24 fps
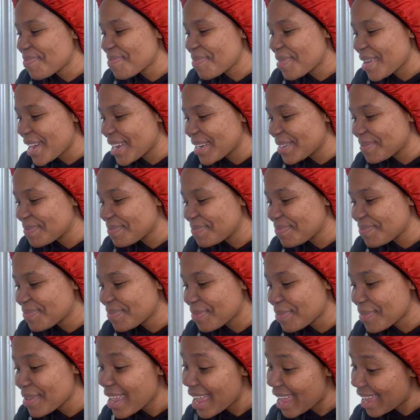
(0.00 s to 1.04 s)
But
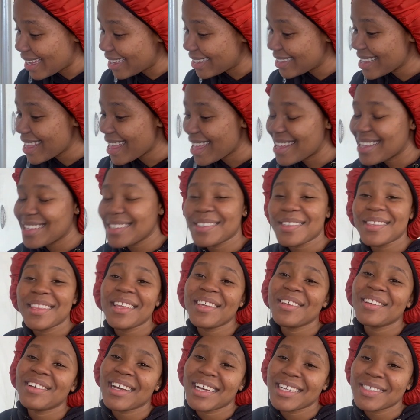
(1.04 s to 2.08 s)
yeah, so
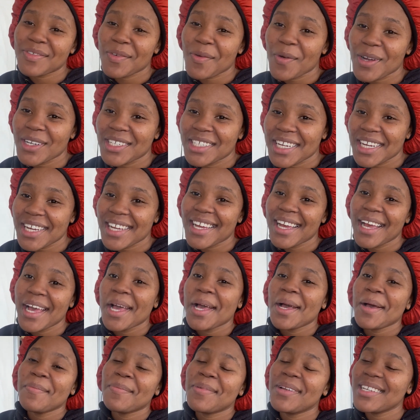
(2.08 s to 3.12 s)
thank you guys for watching.
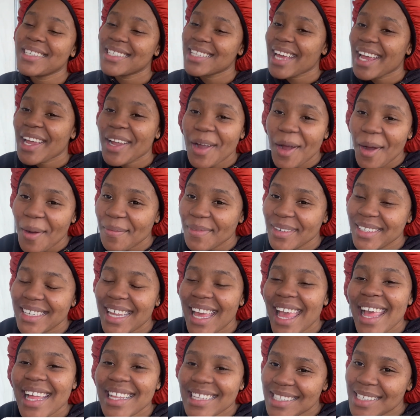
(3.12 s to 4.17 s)
Please like, comment
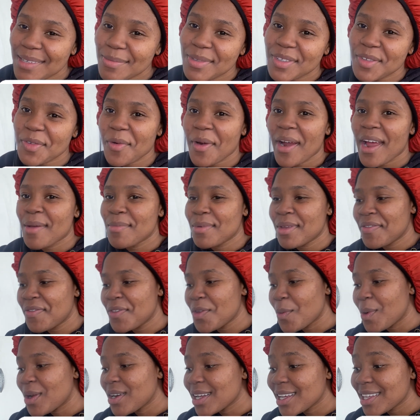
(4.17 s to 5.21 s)
and subscribe if
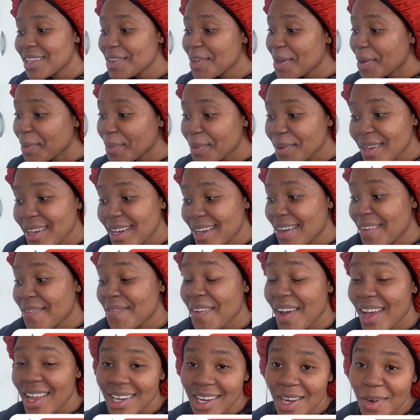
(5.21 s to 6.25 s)
you want to
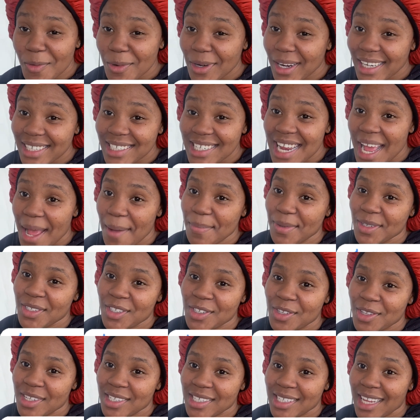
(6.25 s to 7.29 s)
find out what actually
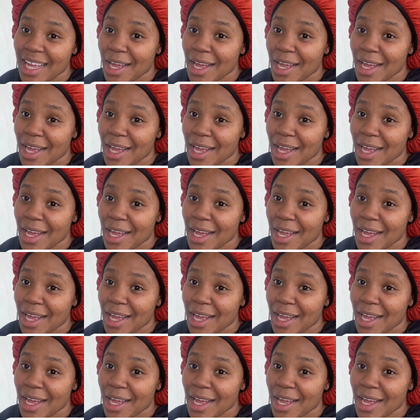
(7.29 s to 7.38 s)
happens to this